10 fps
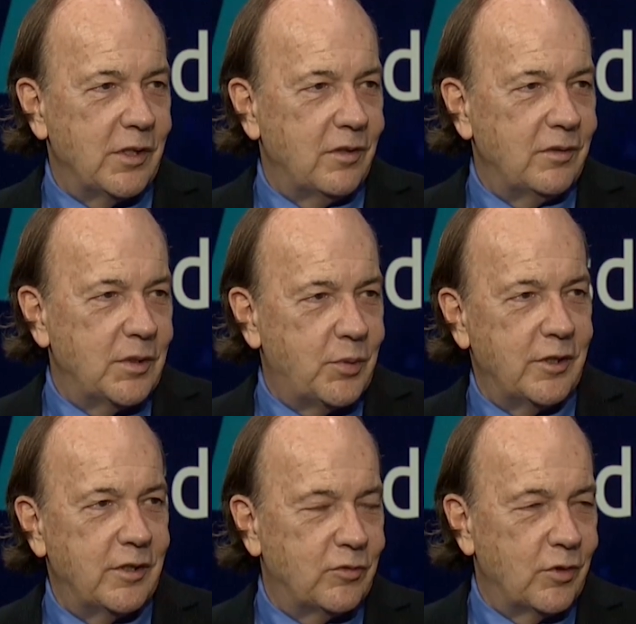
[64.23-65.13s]
bill and you
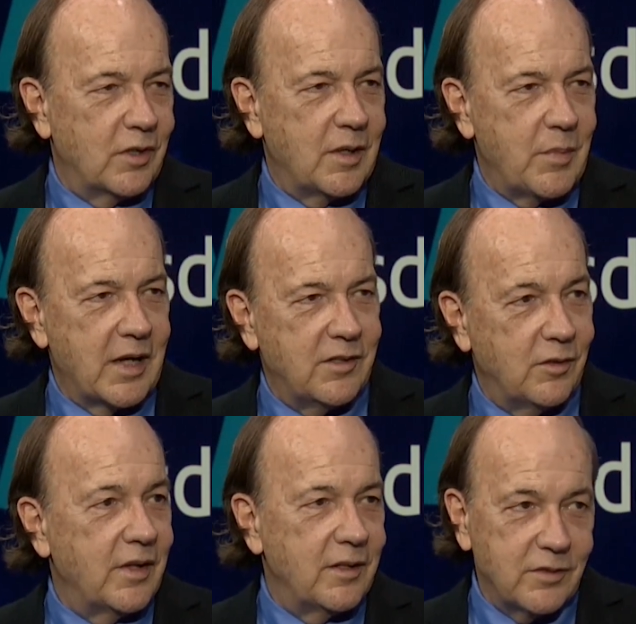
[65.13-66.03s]
put it in a drawer and come back a
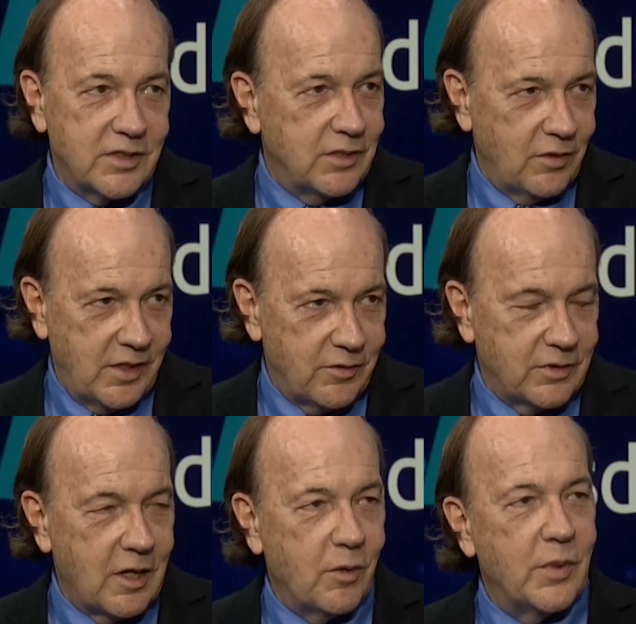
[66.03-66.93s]
year later, it's still a
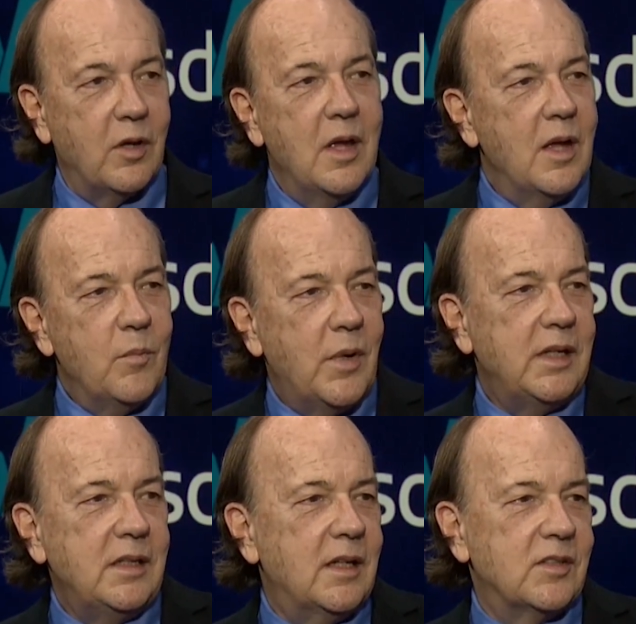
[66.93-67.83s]
$100 bill.
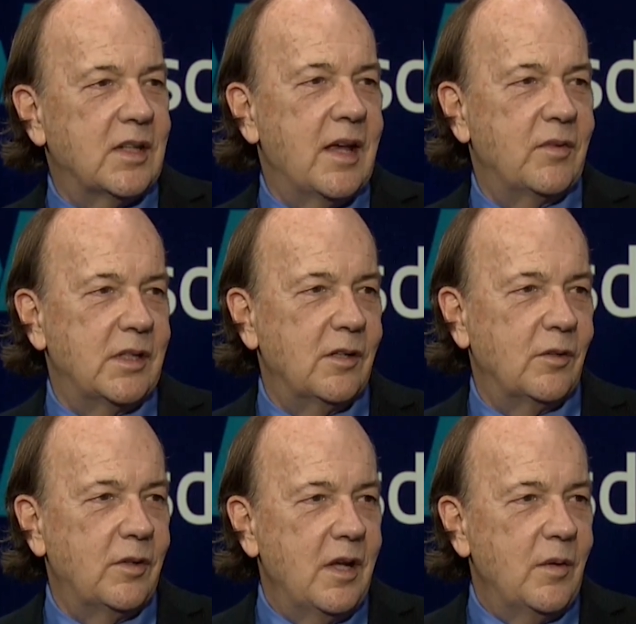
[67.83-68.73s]
Money doesn't have a
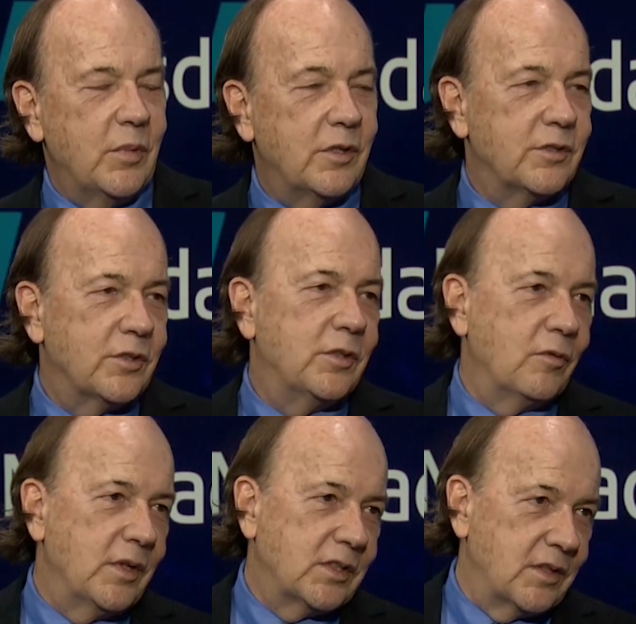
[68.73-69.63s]
yield because there's
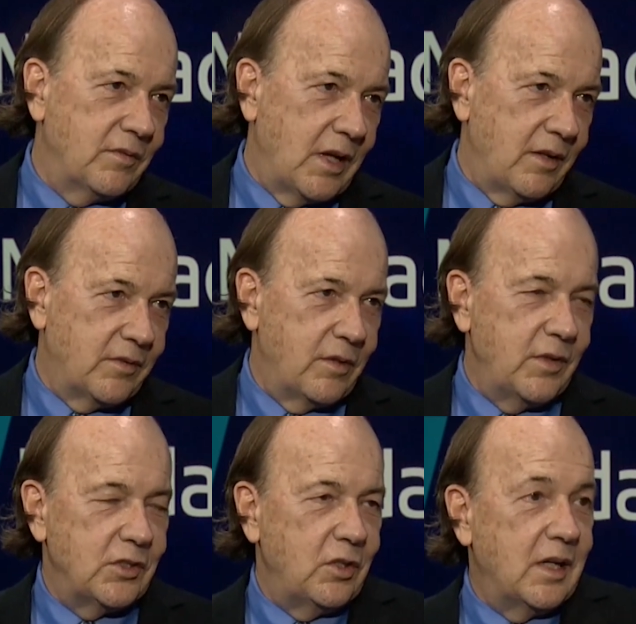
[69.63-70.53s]
no risk involved. The
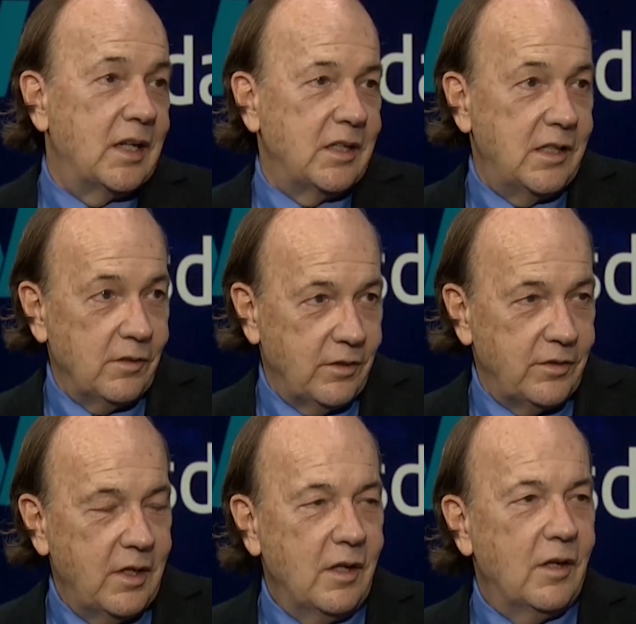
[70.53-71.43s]
reason you get a
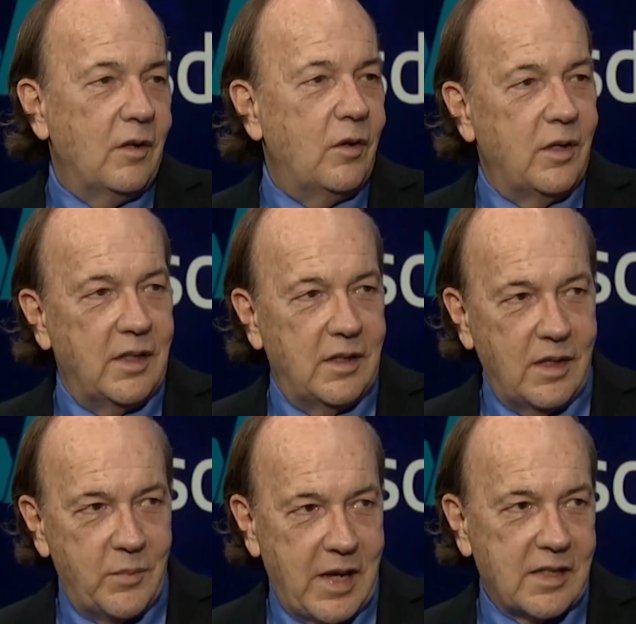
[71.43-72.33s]
yield on
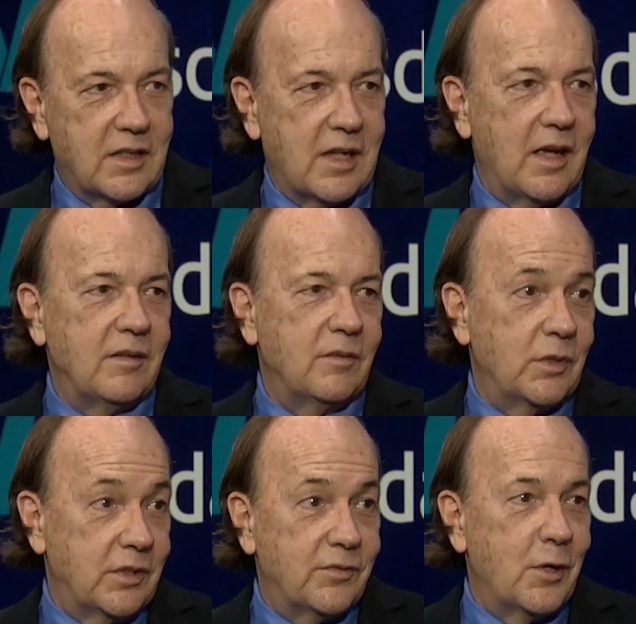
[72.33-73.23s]
a bank account,
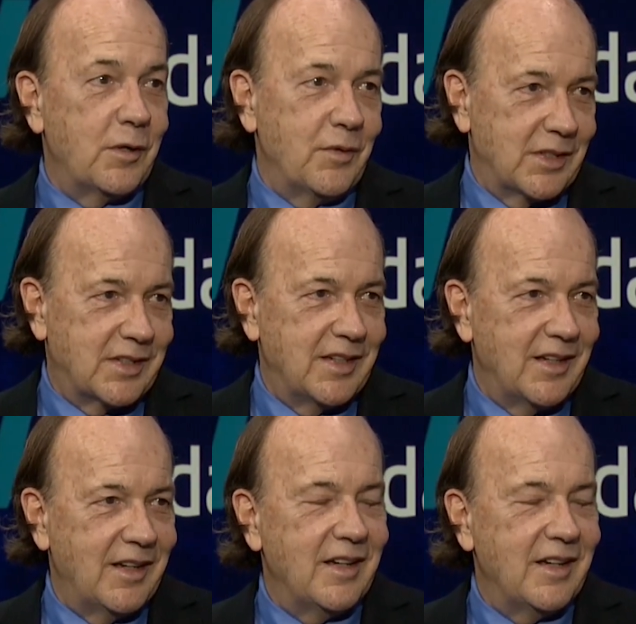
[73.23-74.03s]
which is very risky,